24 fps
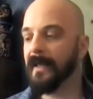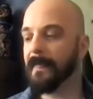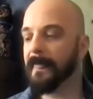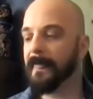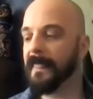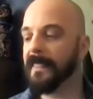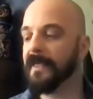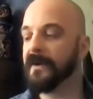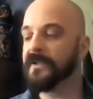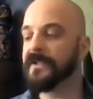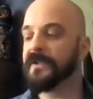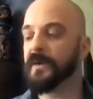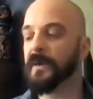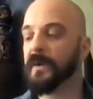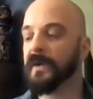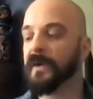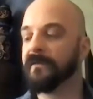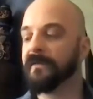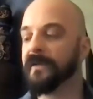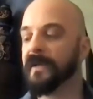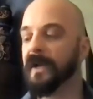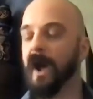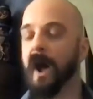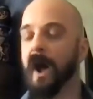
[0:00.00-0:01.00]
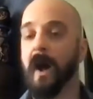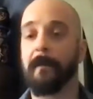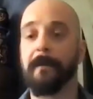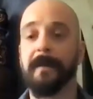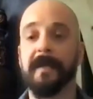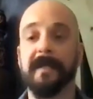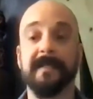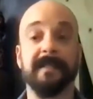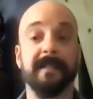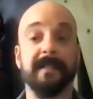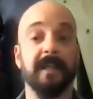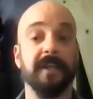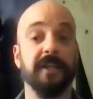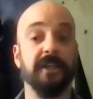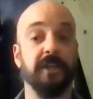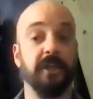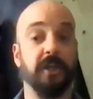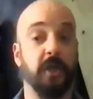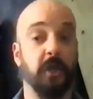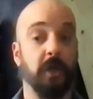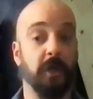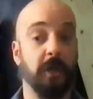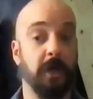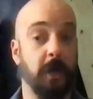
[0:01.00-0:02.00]
there's sort of an
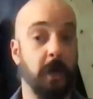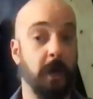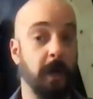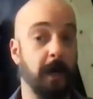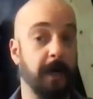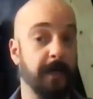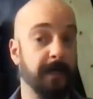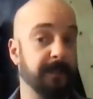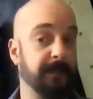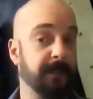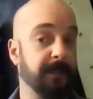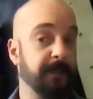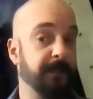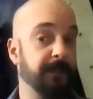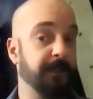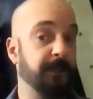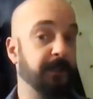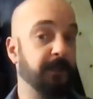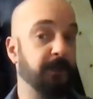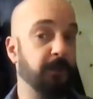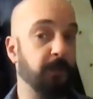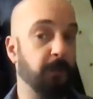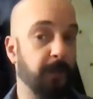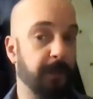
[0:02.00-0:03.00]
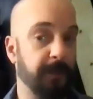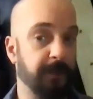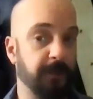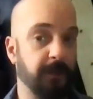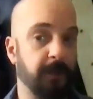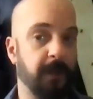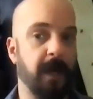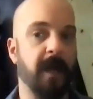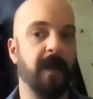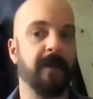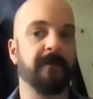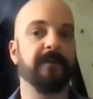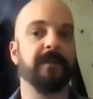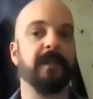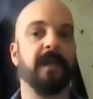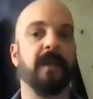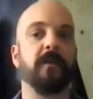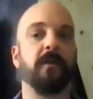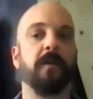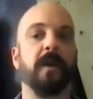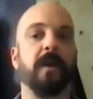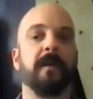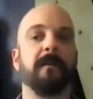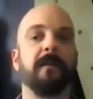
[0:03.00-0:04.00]
oppositional current to witchcraft.
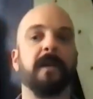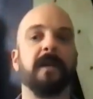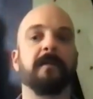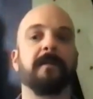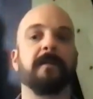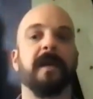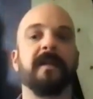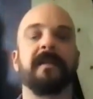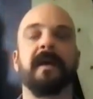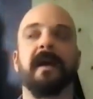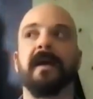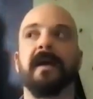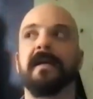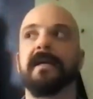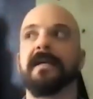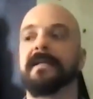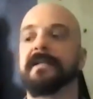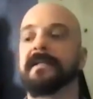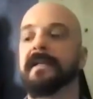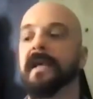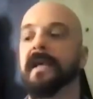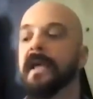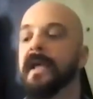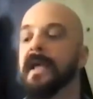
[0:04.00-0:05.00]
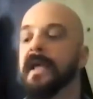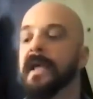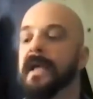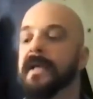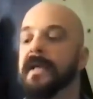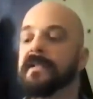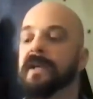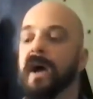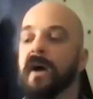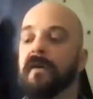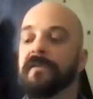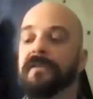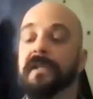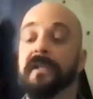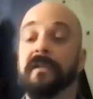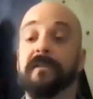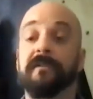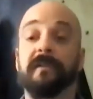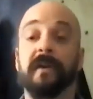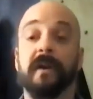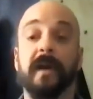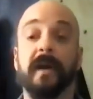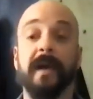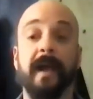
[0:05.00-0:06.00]
And what I mean by that is it's often
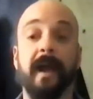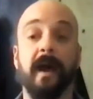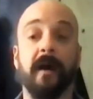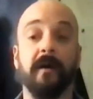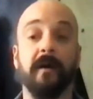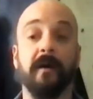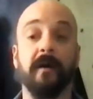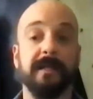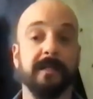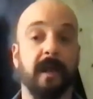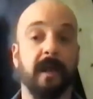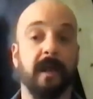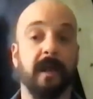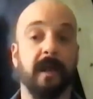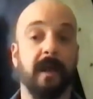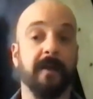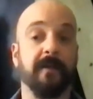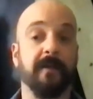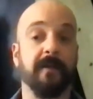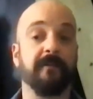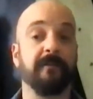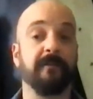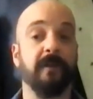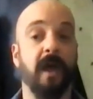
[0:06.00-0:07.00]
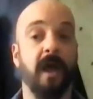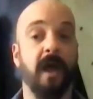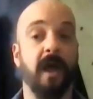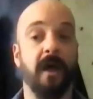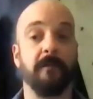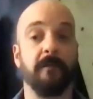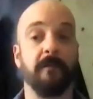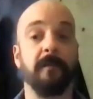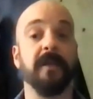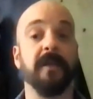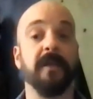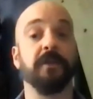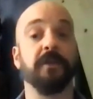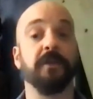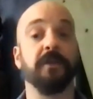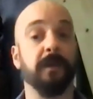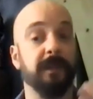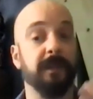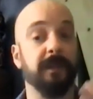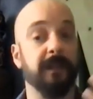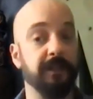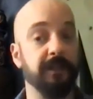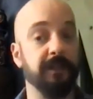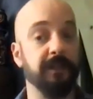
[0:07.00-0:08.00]
very outside of major
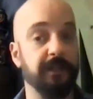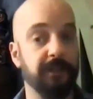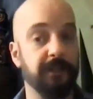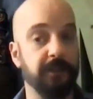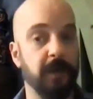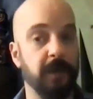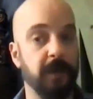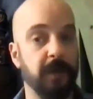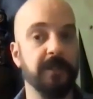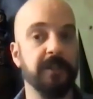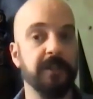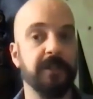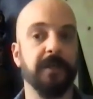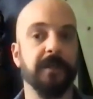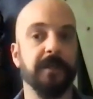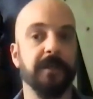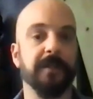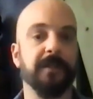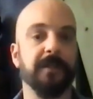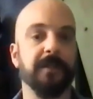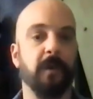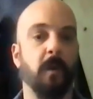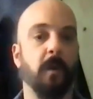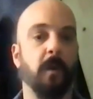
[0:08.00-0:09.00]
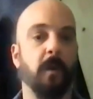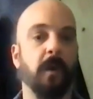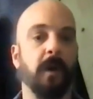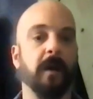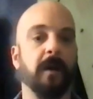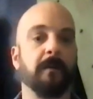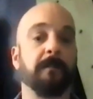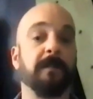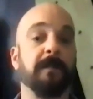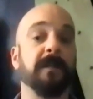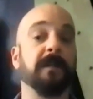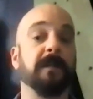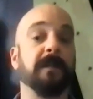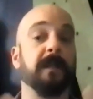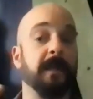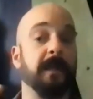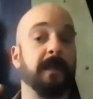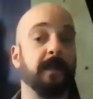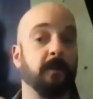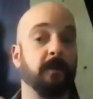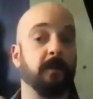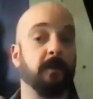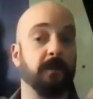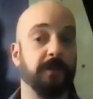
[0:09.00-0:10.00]
religious structures or
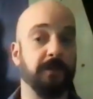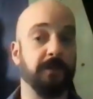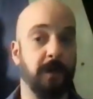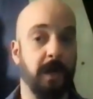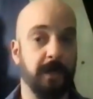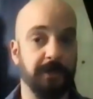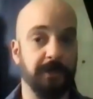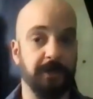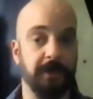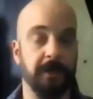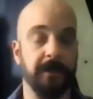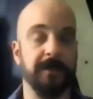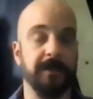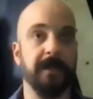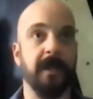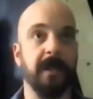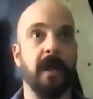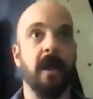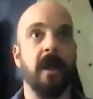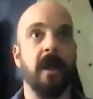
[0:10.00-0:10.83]
political structures.